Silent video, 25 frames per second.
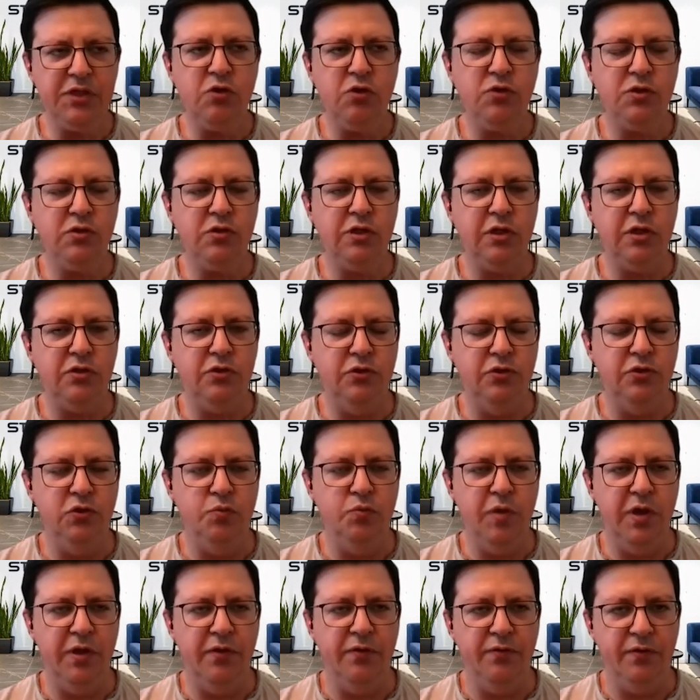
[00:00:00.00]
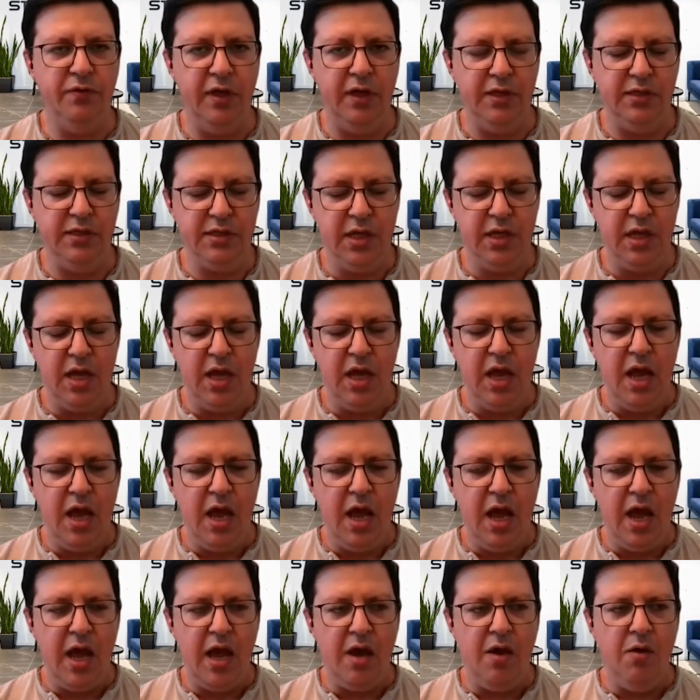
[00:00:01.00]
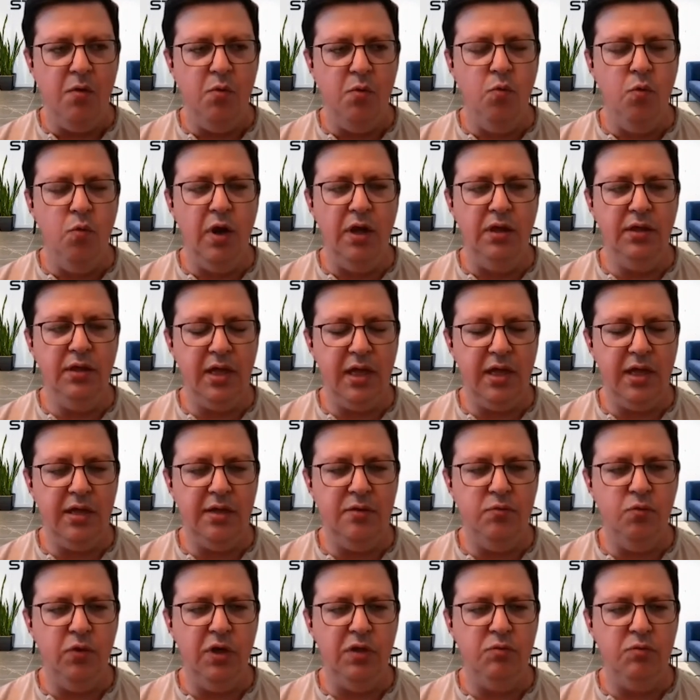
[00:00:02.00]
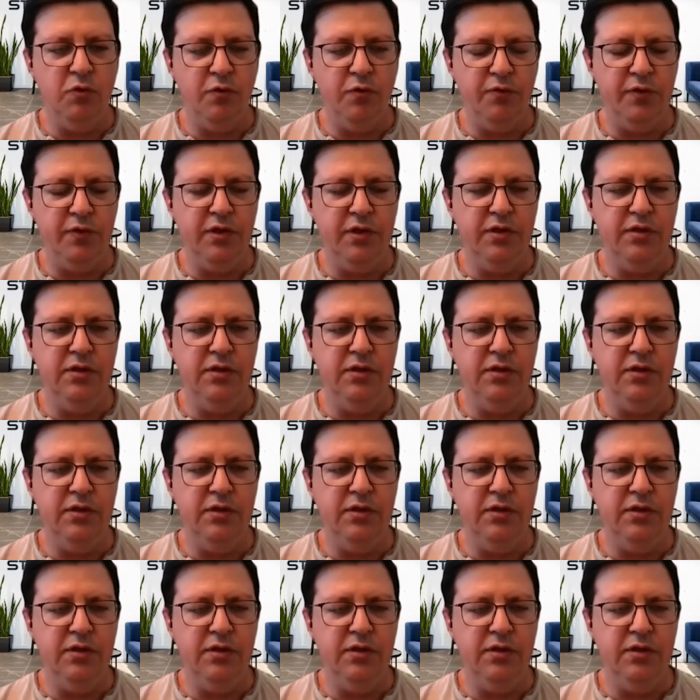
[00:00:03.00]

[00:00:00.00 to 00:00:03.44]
But those are the two main things. One le- one more